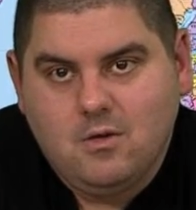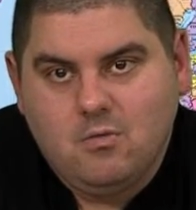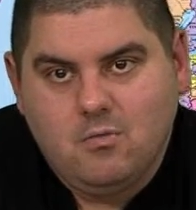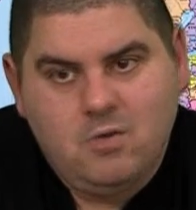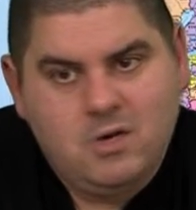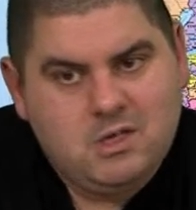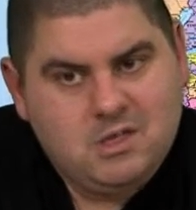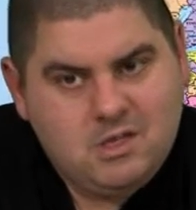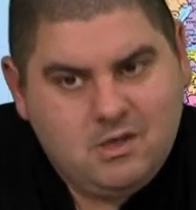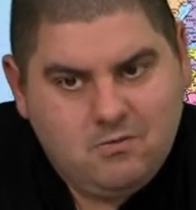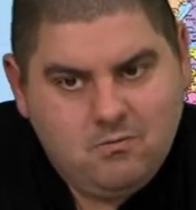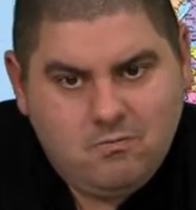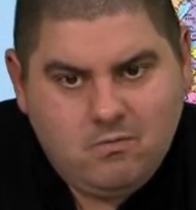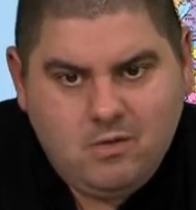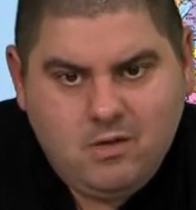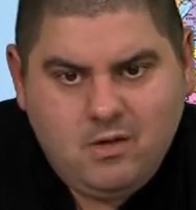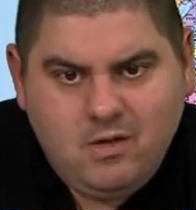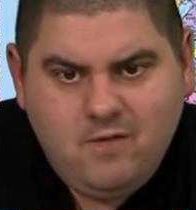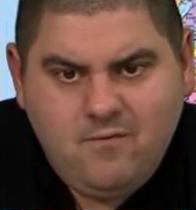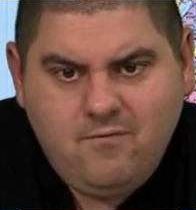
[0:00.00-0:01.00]
which it
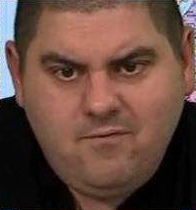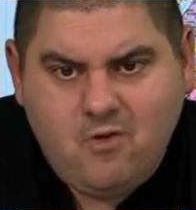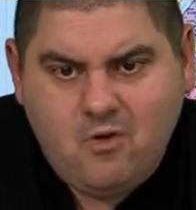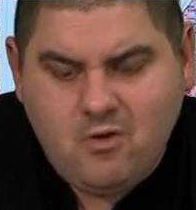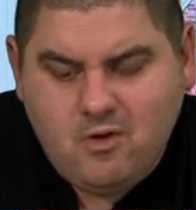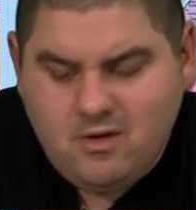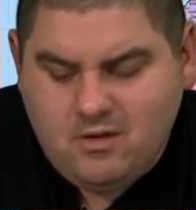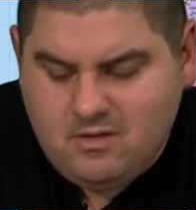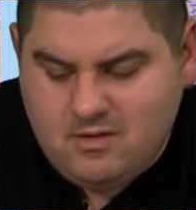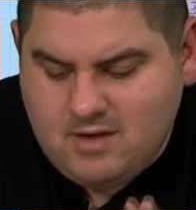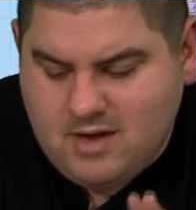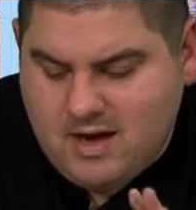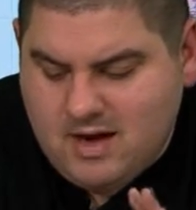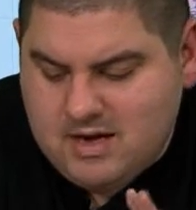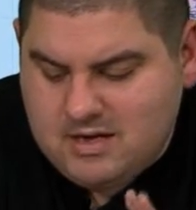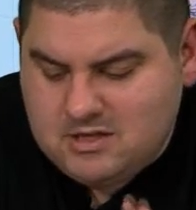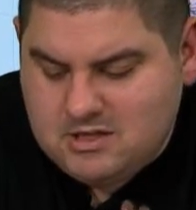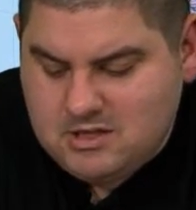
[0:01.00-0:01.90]
really focused on